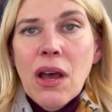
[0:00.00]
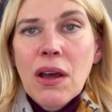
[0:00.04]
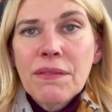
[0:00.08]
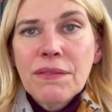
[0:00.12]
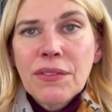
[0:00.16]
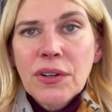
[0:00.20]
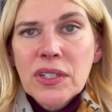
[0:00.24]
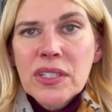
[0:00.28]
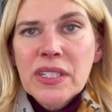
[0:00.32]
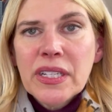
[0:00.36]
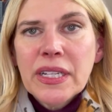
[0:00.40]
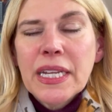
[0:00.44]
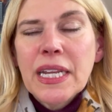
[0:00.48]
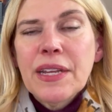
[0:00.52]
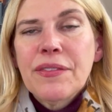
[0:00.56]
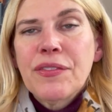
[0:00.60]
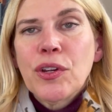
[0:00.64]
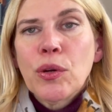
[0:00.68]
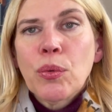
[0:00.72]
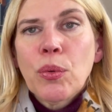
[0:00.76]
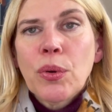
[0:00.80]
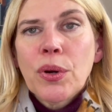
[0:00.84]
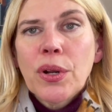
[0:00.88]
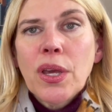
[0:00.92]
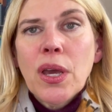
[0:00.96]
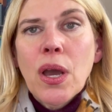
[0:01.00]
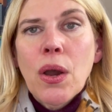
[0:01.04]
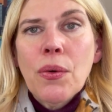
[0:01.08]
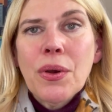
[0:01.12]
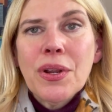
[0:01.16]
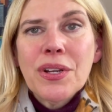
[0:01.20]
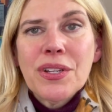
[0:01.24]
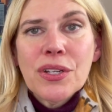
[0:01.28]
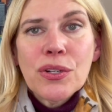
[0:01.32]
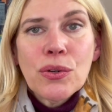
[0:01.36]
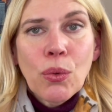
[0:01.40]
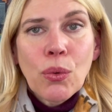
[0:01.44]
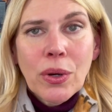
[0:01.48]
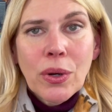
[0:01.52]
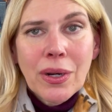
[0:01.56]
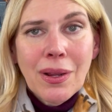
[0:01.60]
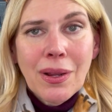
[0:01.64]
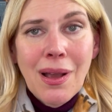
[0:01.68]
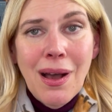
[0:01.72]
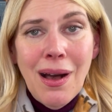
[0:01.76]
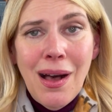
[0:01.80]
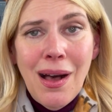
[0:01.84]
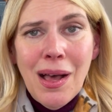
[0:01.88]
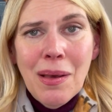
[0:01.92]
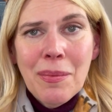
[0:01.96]
conversely, if you were to go into Norton
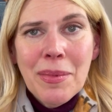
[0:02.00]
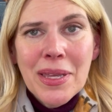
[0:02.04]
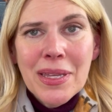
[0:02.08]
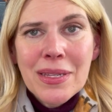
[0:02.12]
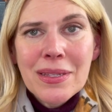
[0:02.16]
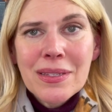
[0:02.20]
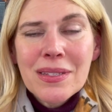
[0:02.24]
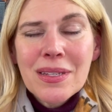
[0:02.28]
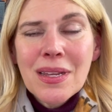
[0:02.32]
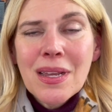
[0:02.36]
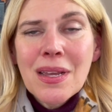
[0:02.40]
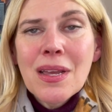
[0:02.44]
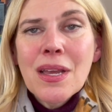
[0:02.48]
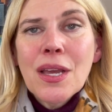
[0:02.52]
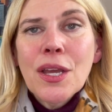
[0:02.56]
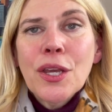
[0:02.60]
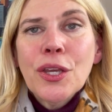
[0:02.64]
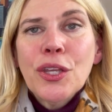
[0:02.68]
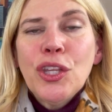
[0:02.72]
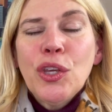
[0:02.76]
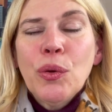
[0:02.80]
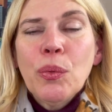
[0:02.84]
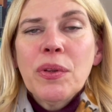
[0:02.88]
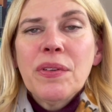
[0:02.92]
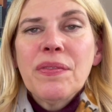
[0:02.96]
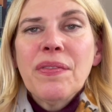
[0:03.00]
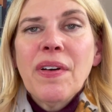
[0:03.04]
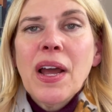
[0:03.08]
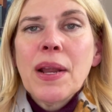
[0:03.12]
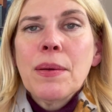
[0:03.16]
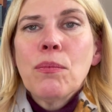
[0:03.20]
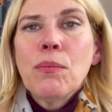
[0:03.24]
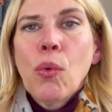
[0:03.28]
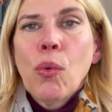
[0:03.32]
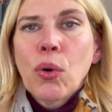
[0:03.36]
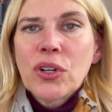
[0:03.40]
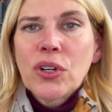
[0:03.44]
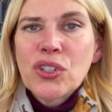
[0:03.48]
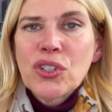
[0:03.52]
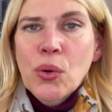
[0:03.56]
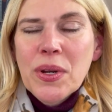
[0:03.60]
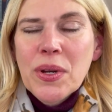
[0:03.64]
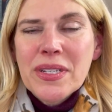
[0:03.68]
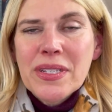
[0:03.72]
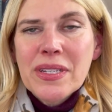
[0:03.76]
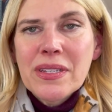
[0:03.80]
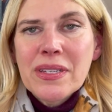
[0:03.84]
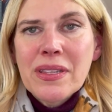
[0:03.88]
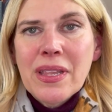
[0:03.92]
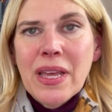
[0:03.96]
Commons, you would find more
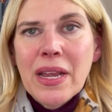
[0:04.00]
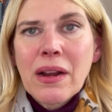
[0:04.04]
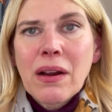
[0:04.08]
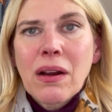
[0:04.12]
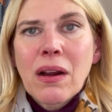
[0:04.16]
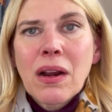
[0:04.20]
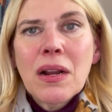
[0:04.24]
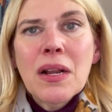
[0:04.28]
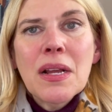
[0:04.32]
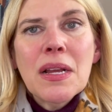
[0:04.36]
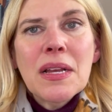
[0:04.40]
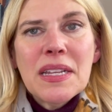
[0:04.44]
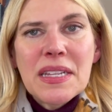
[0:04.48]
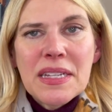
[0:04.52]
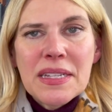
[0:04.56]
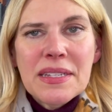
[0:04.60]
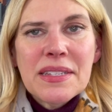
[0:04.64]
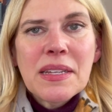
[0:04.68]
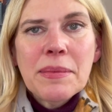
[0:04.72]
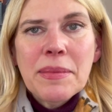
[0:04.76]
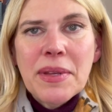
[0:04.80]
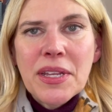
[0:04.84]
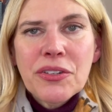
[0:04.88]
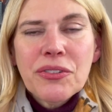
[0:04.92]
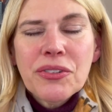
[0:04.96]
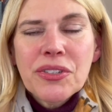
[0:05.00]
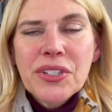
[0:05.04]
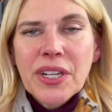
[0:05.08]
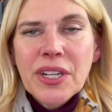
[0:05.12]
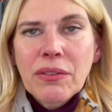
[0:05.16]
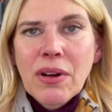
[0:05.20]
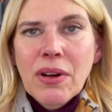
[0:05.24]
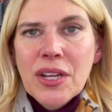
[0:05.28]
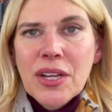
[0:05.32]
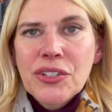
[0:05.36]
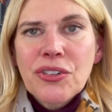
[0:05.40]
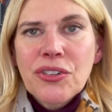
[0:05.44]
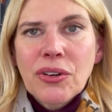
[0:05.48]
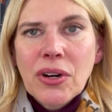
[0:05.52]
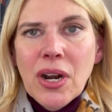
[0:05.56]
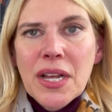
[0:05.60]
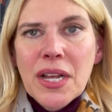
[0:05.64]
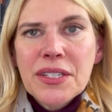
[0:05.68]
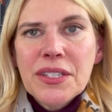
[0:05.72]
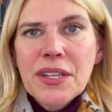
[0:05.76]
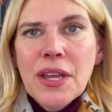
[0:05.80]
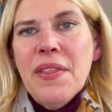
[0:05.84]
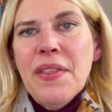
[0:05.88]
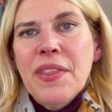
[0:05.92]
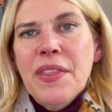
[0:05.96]
choices there and some interesting
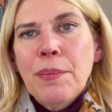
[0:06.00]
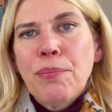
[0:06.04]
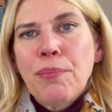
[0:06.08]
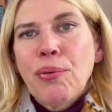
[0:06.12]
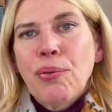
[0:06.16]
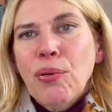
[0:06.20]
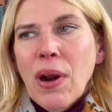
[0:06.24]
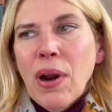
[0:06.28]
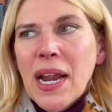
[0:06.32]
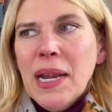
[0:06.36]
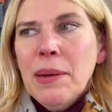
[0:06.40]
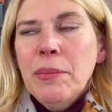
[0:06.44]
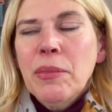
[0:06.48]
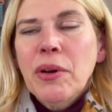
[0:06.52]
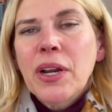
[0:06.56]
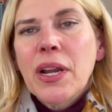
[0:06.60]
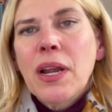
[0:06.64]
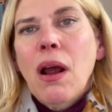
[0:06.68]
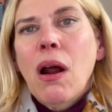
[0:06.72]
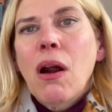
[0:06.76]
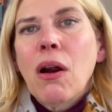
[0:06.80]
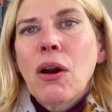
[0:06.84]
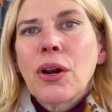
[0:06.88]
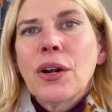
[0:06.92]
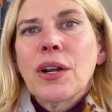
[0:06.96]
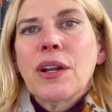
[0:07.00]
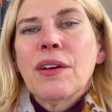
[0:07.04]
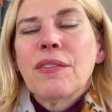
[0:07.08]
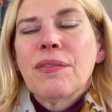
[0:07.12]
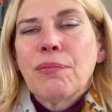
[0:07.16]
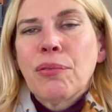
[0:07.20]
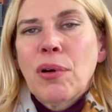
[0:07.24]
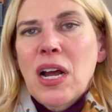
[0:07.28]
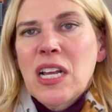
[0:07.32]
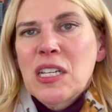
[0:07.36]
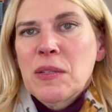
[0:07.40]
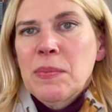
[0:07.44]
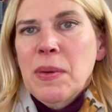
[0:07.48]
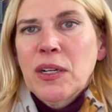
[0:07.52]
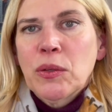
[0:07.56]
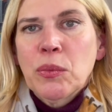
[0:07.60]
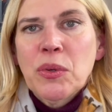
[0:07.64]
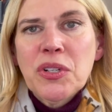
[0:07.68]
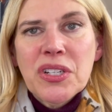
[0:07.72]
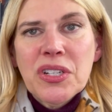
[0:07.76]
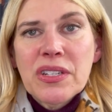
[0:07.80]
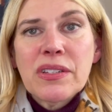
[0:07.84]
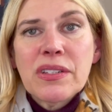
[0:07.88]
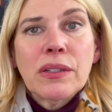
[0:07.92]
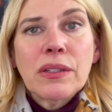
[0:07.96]
restaurants. In the primary heart of Prospect,
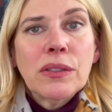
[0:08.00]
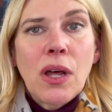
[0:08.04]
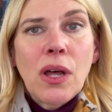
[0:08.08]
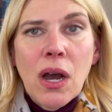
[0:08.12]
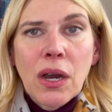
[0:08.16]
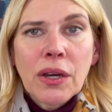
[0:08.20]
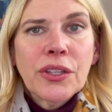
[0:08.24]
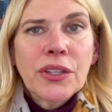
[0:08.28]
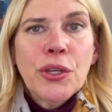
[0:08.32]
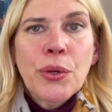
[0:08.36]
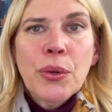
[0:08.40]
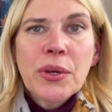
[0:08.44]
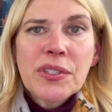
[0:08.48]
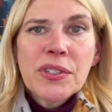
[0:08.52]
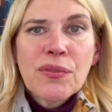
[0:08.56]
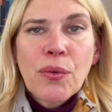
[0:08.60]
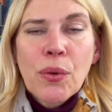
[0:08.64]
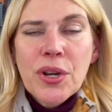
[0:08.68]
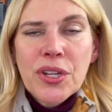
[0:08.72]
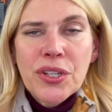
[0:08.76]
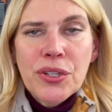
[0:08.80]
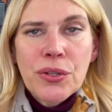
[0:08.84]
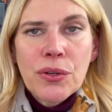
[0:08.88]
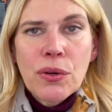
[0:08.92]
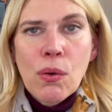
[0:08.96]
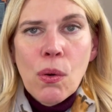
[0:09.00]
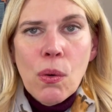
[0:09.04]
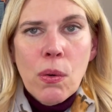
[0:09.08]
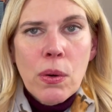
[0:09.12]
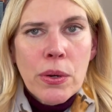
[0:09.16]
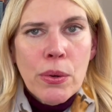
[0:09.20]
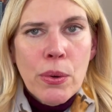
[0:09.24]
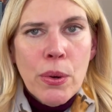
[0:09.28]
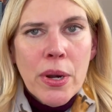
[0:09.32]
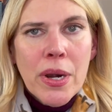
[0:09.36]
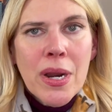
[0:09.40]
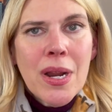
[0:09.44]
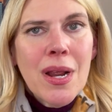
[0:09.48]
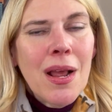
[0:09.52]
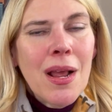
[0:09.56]
which is along the US 42 corridor,